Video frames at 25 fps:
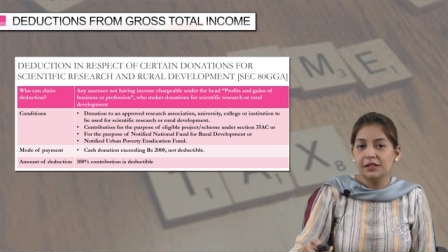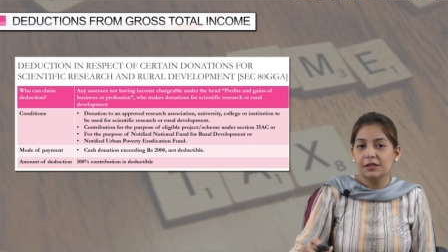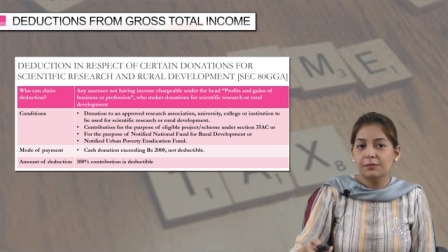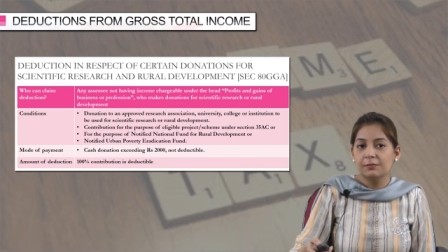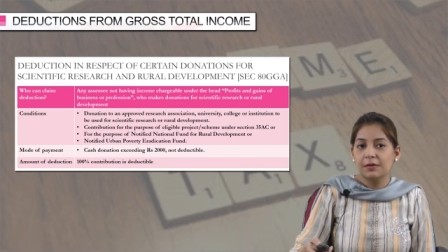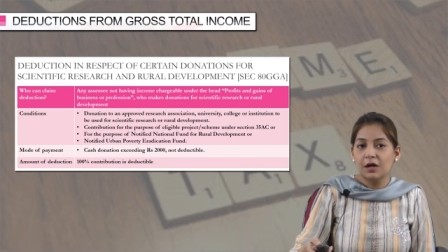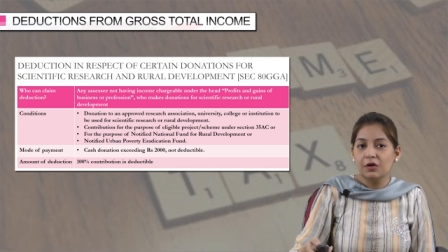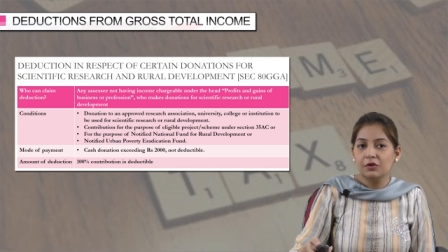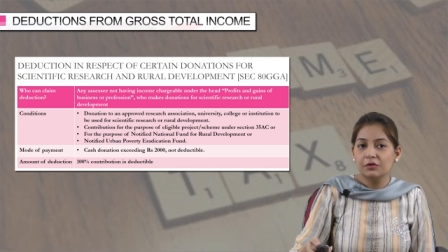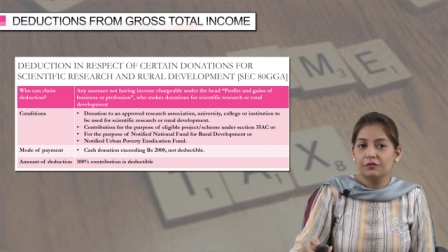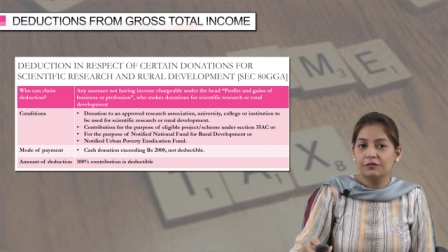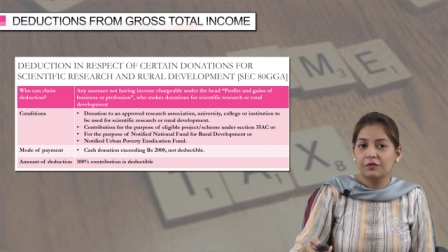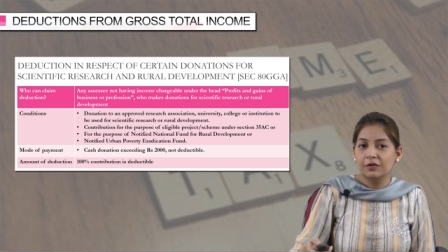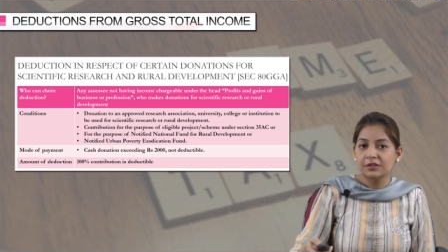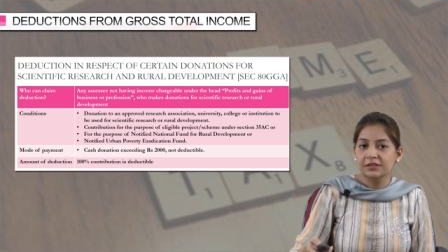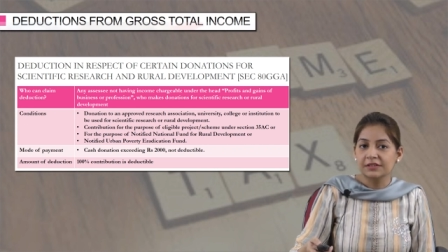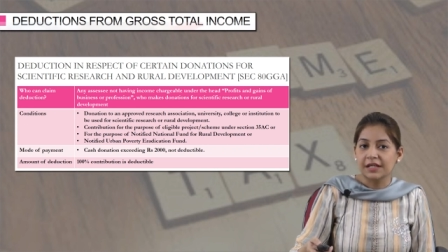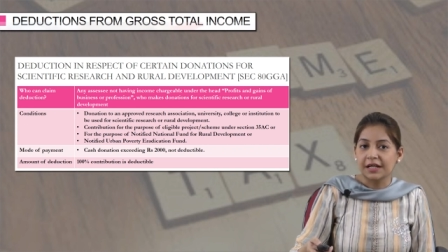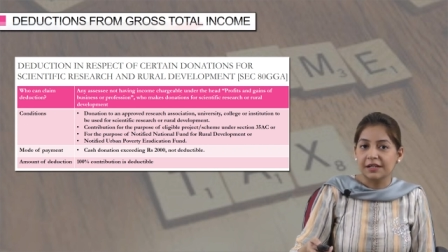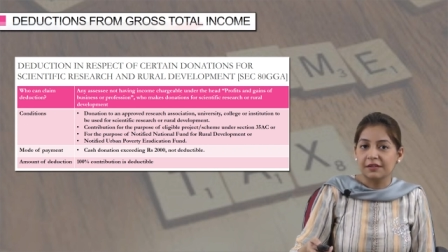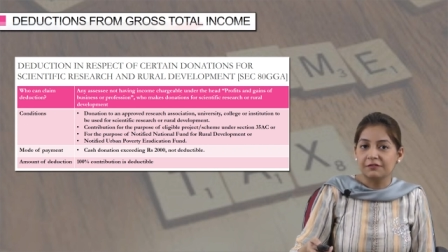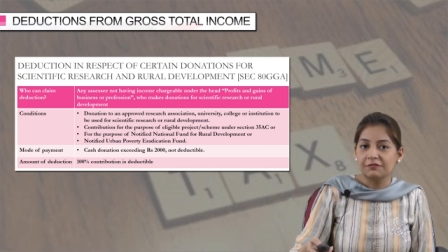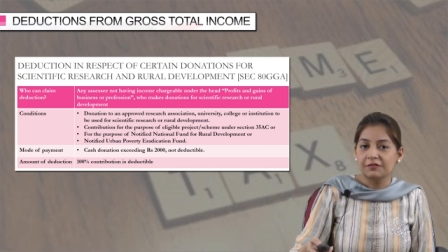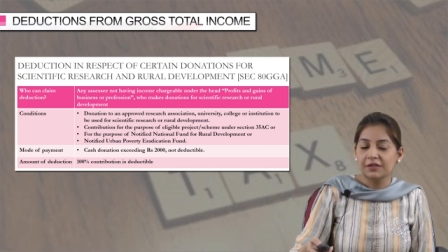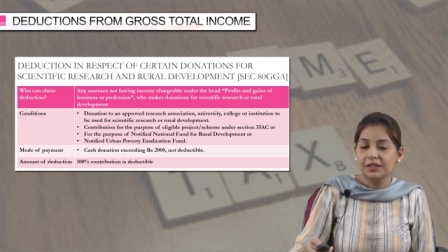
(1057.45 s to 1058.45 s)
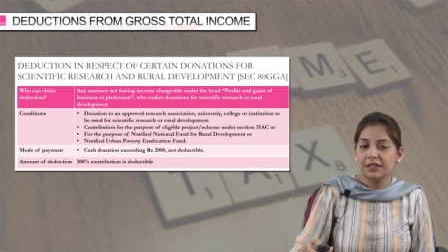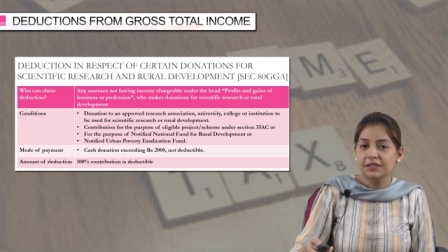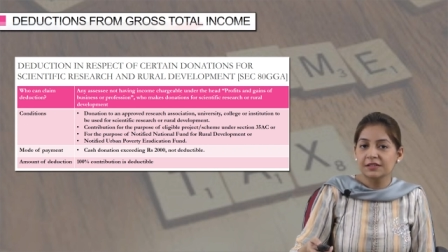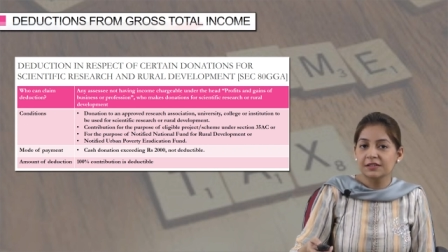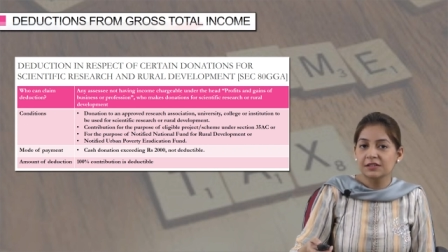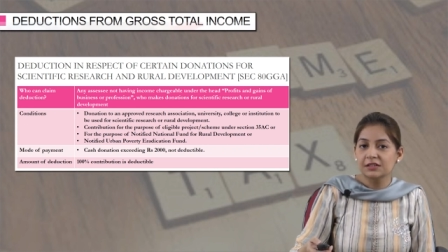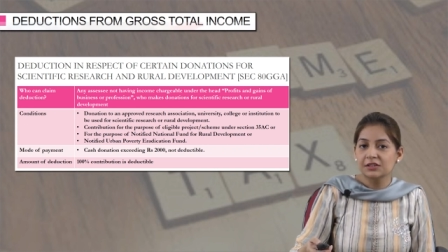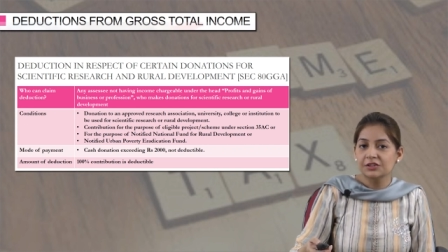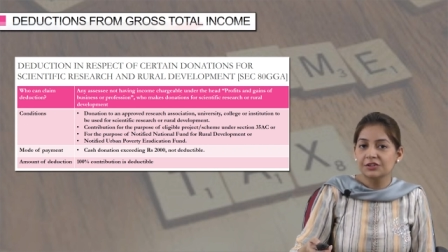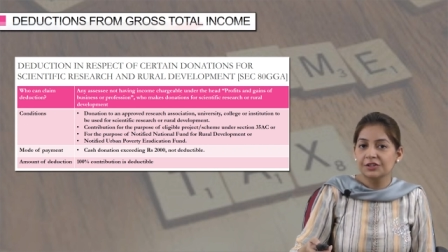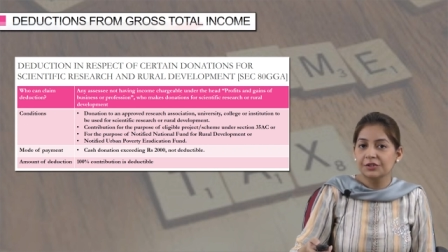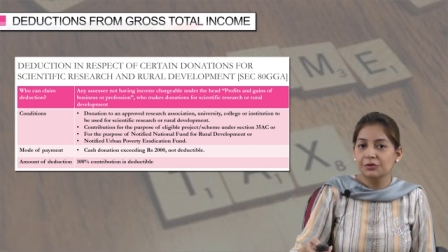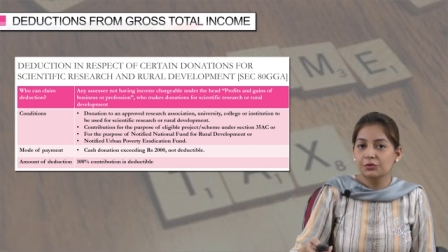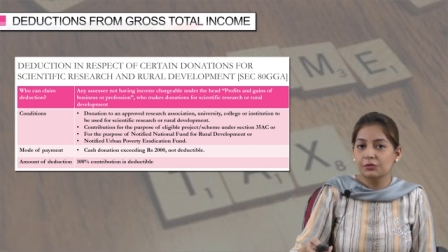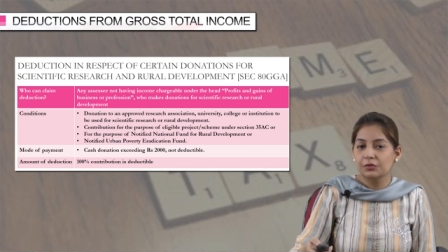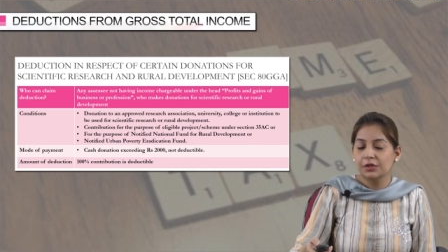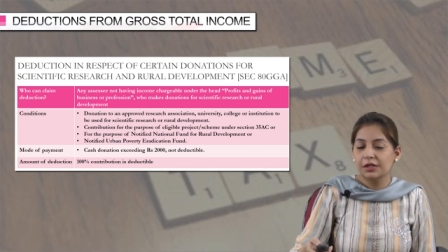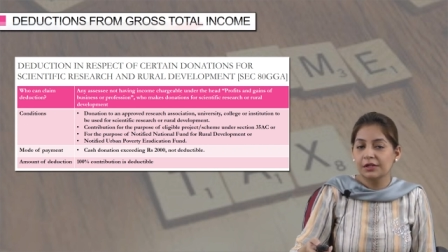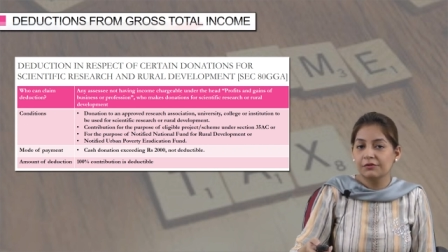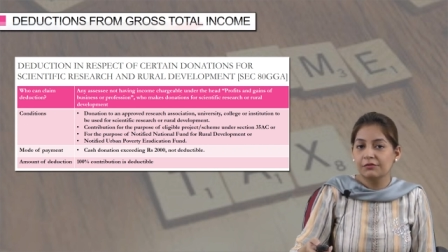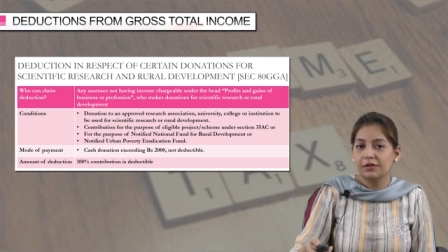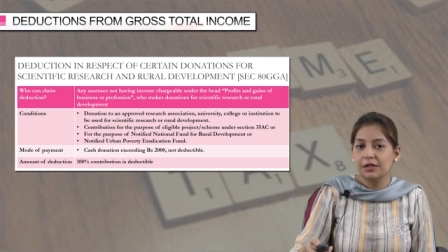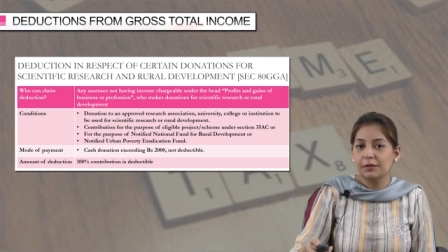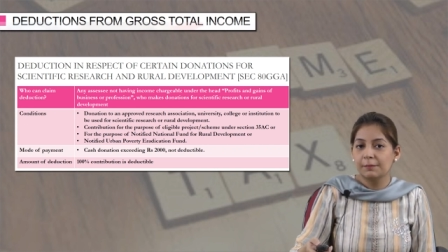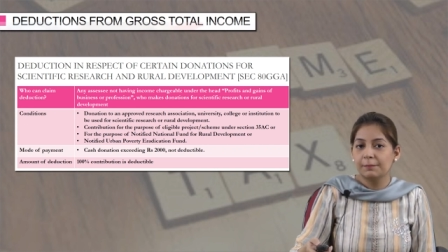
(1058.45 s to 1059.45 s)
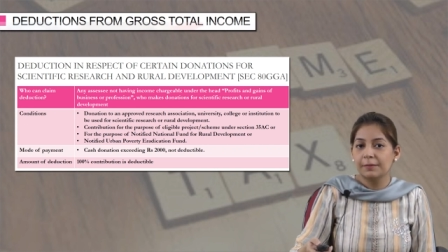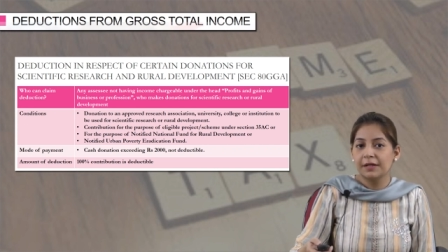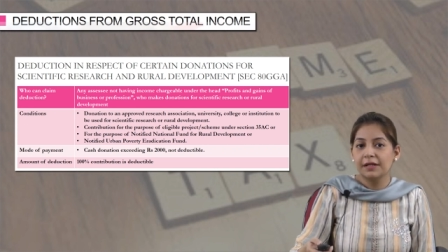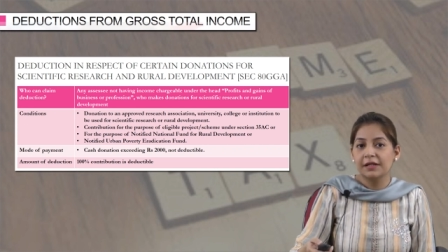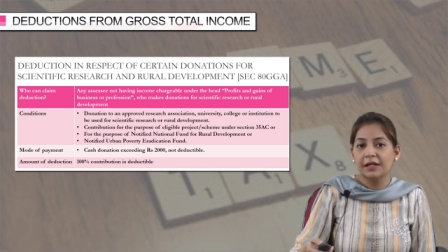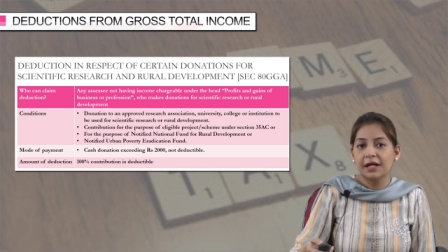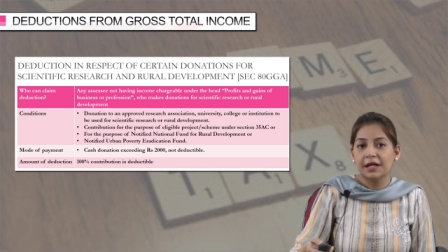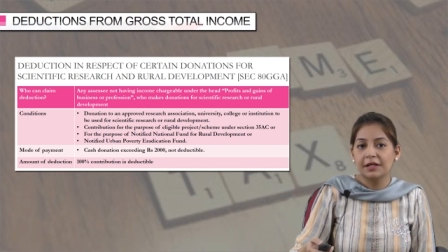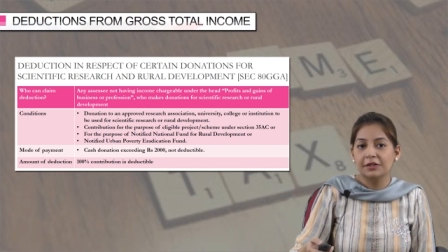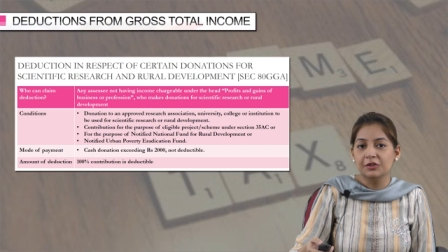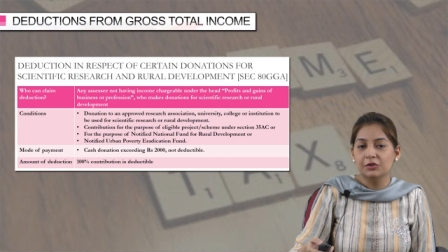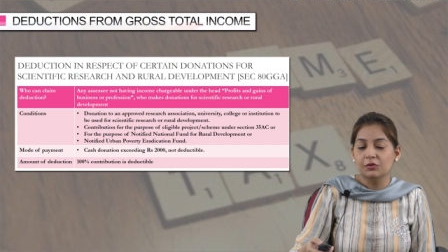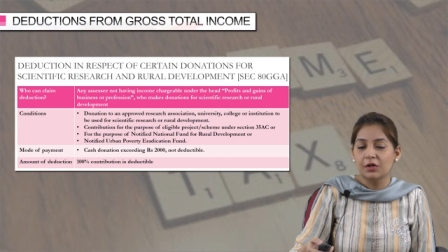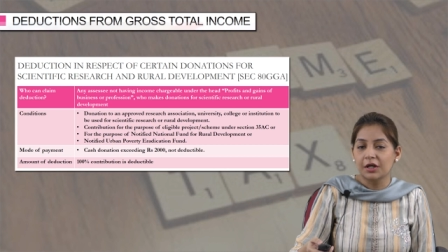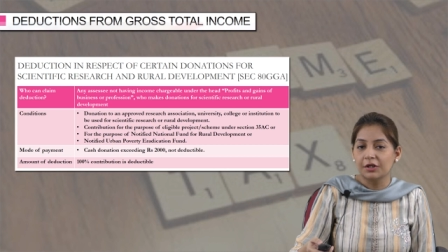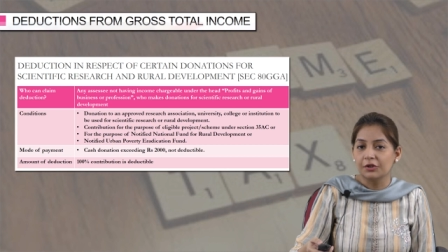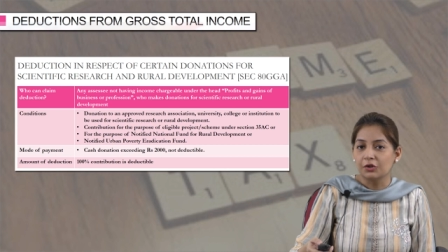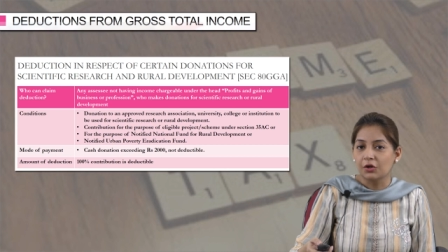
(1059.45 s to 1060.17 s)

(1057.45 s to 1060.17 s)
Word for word: any amount for scientific research and rural development and you